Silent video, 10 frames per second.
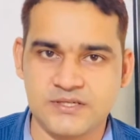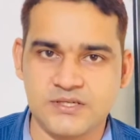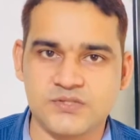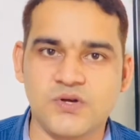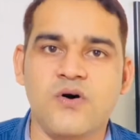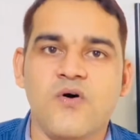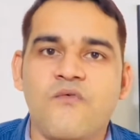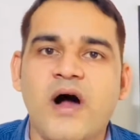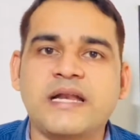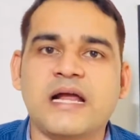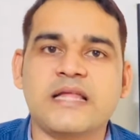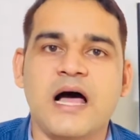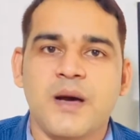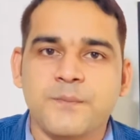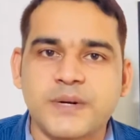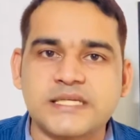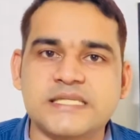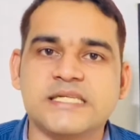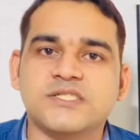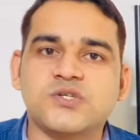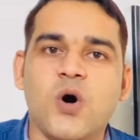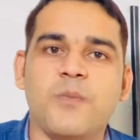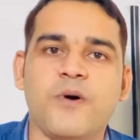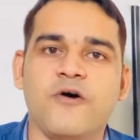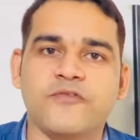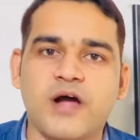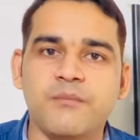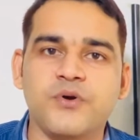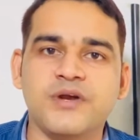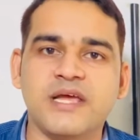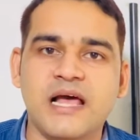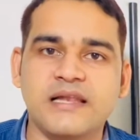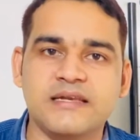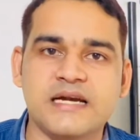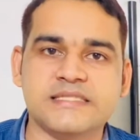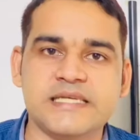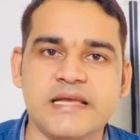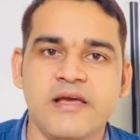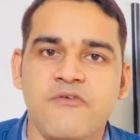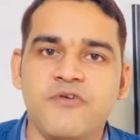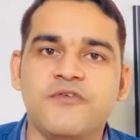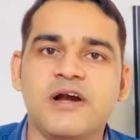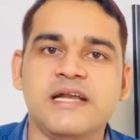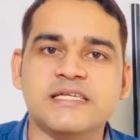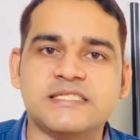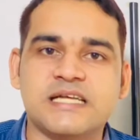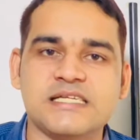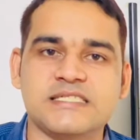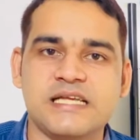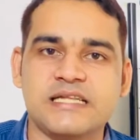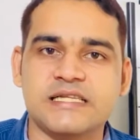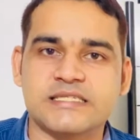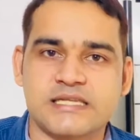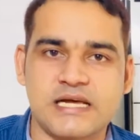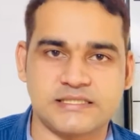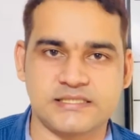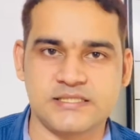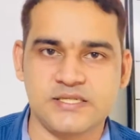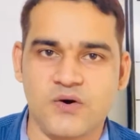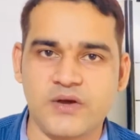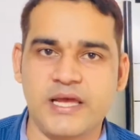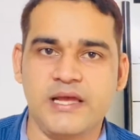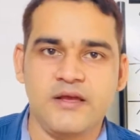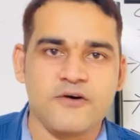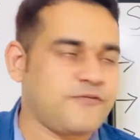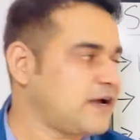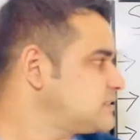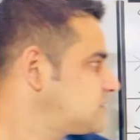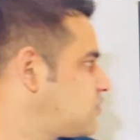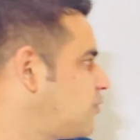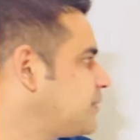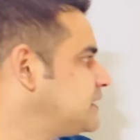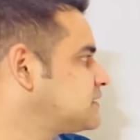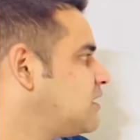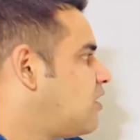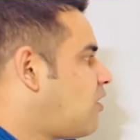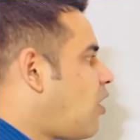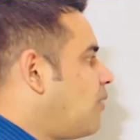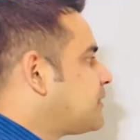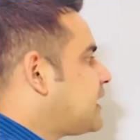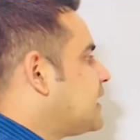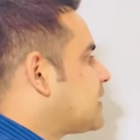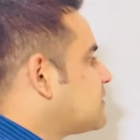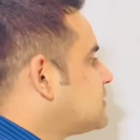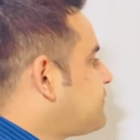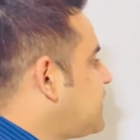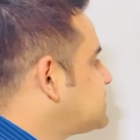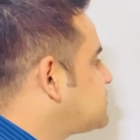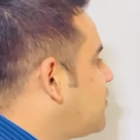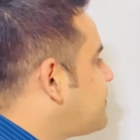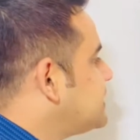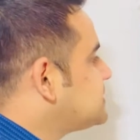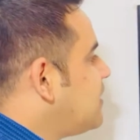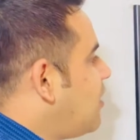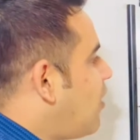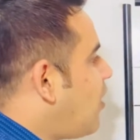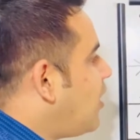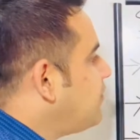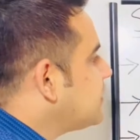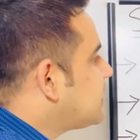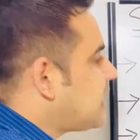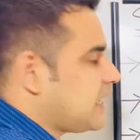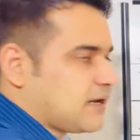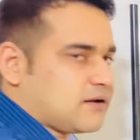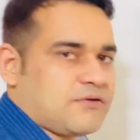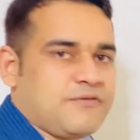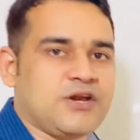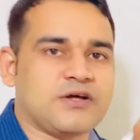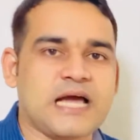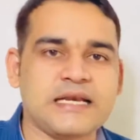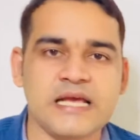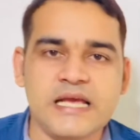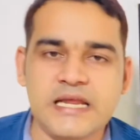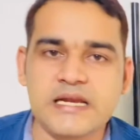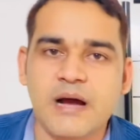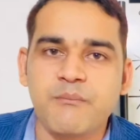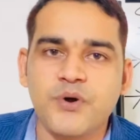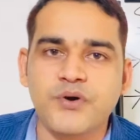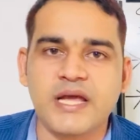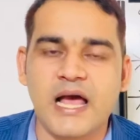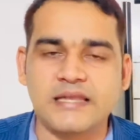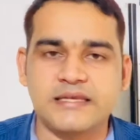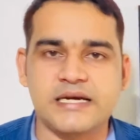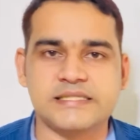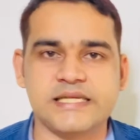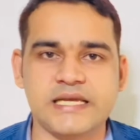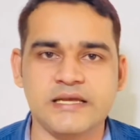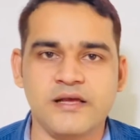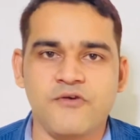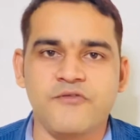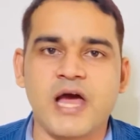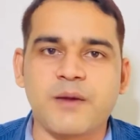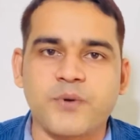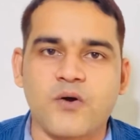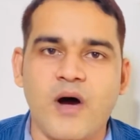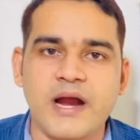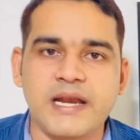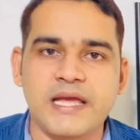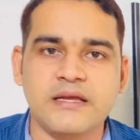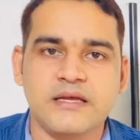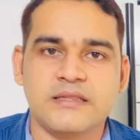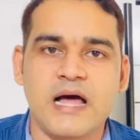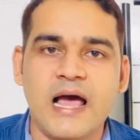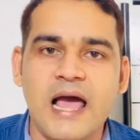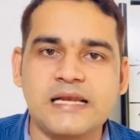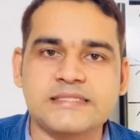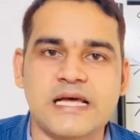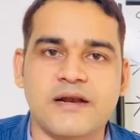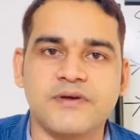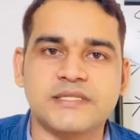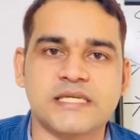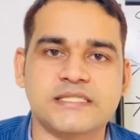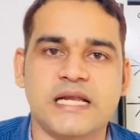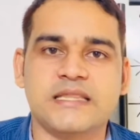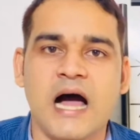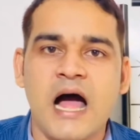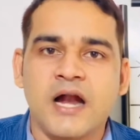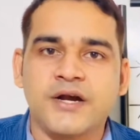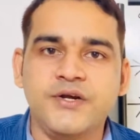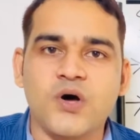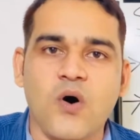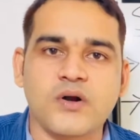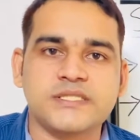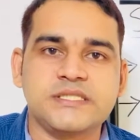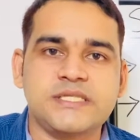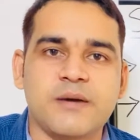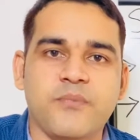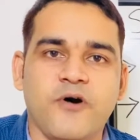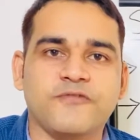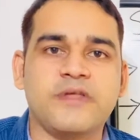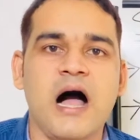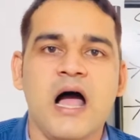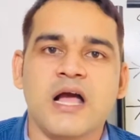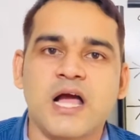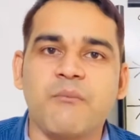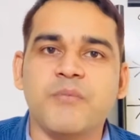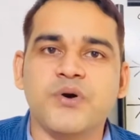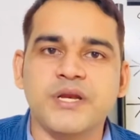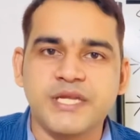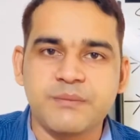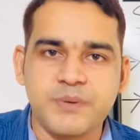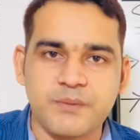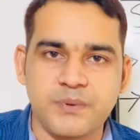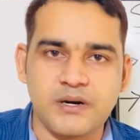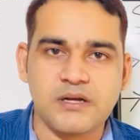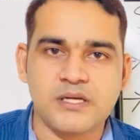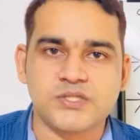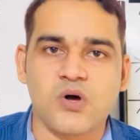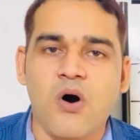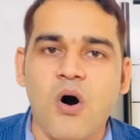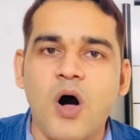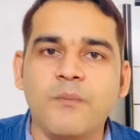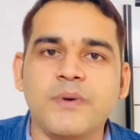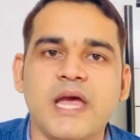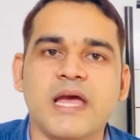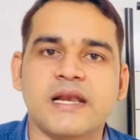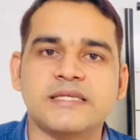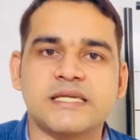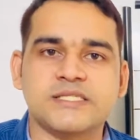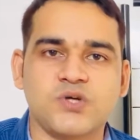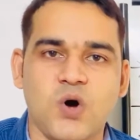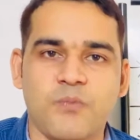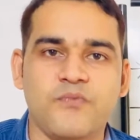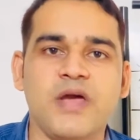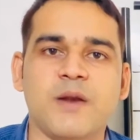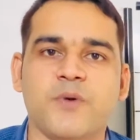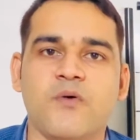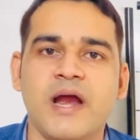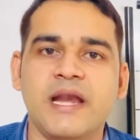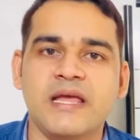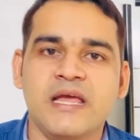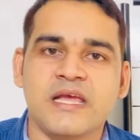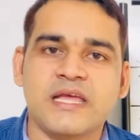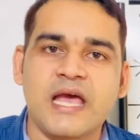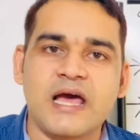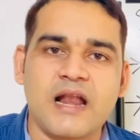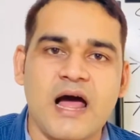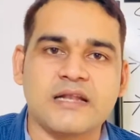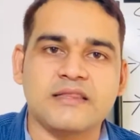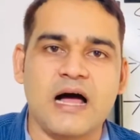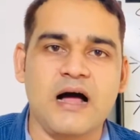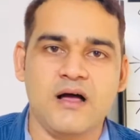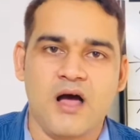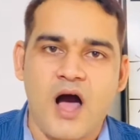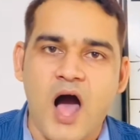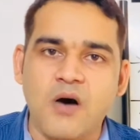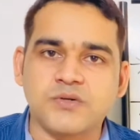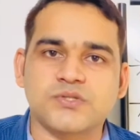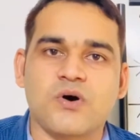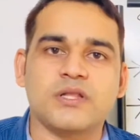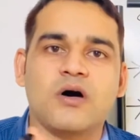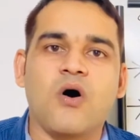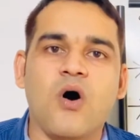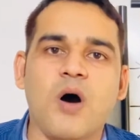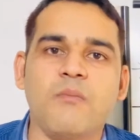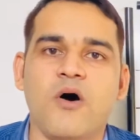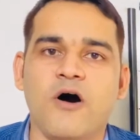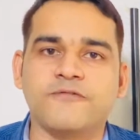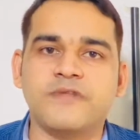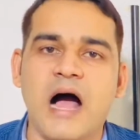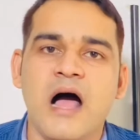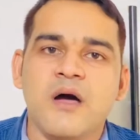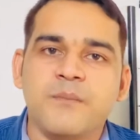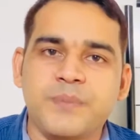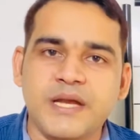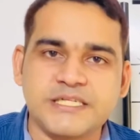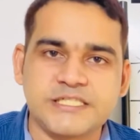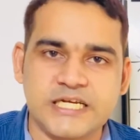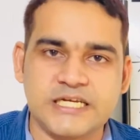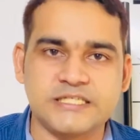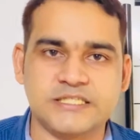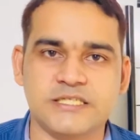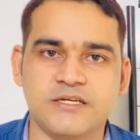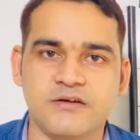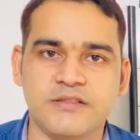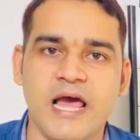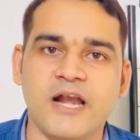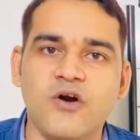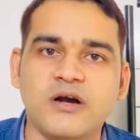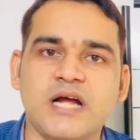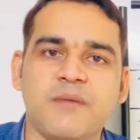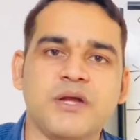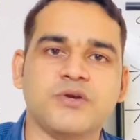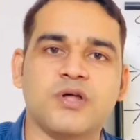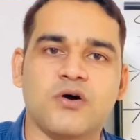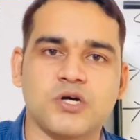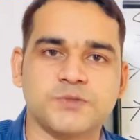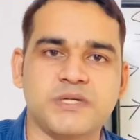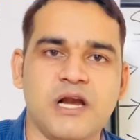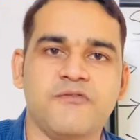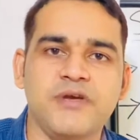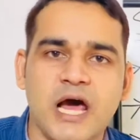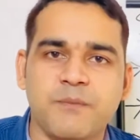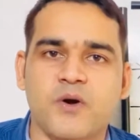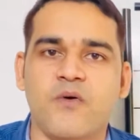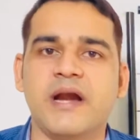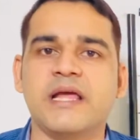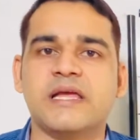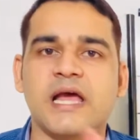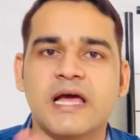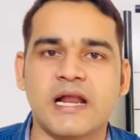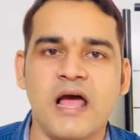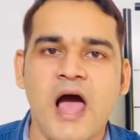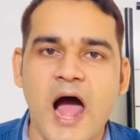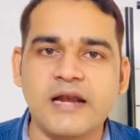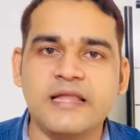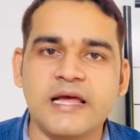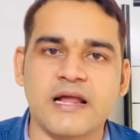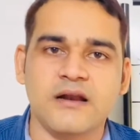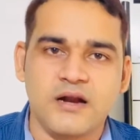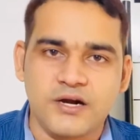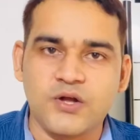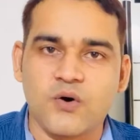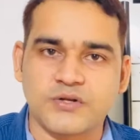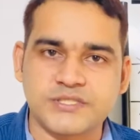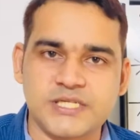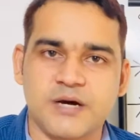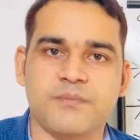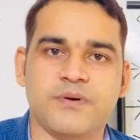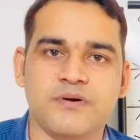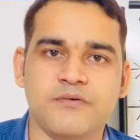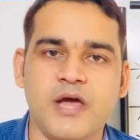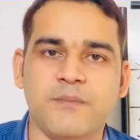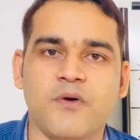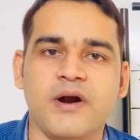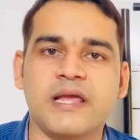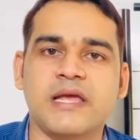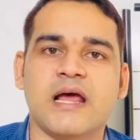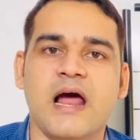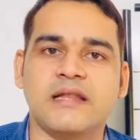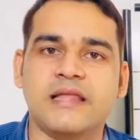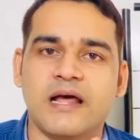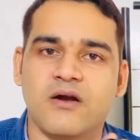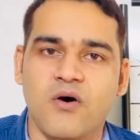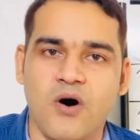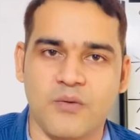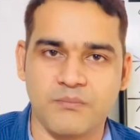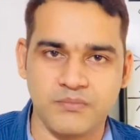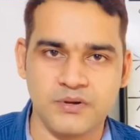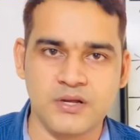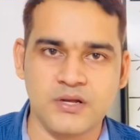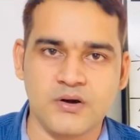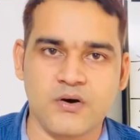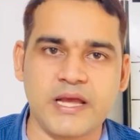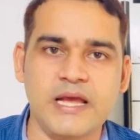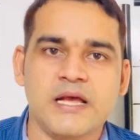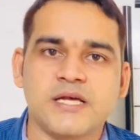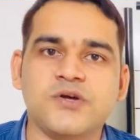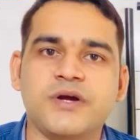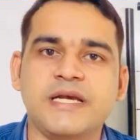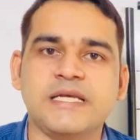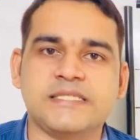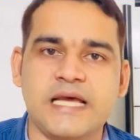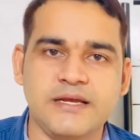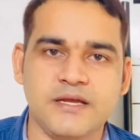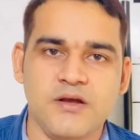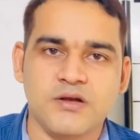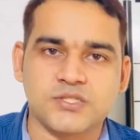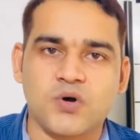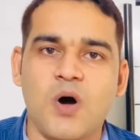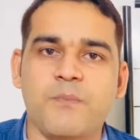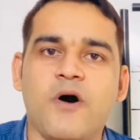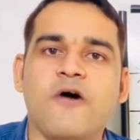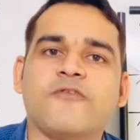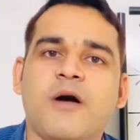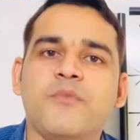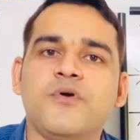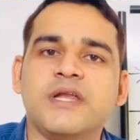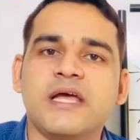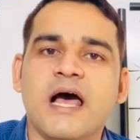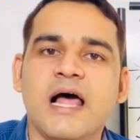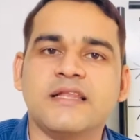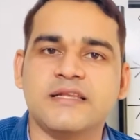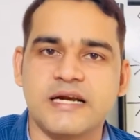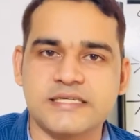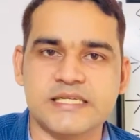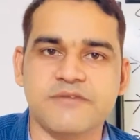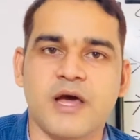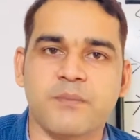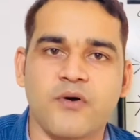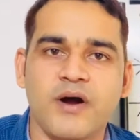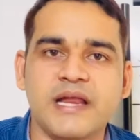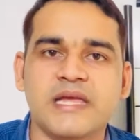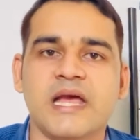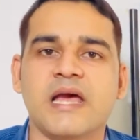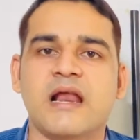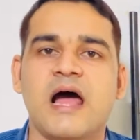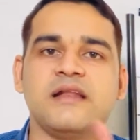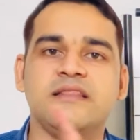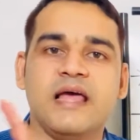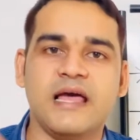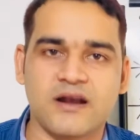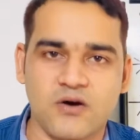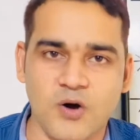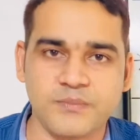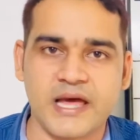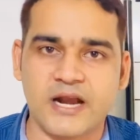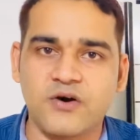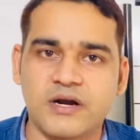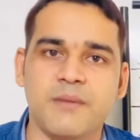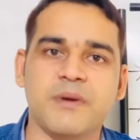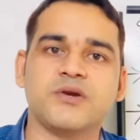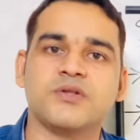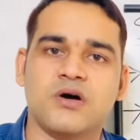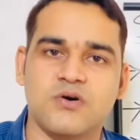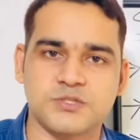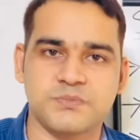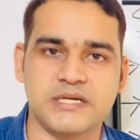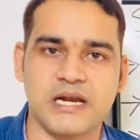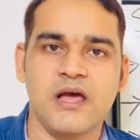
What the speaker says: So, what are the present scope of community health nursing? We will discuss in this class. Okay, first scope is home care. The first scope is home care. We know that in community health nursing, we are providing the health services at the doorstep of the community people. So, home care is a scope. We are providing care at the house or the home of the patient. They are not coming to the hospital. We are providing care at their doorstep. We are providing care at their home. Okay. So, it is a scope of community health nursing. We are providing care at their home. They are not coming to the hospital.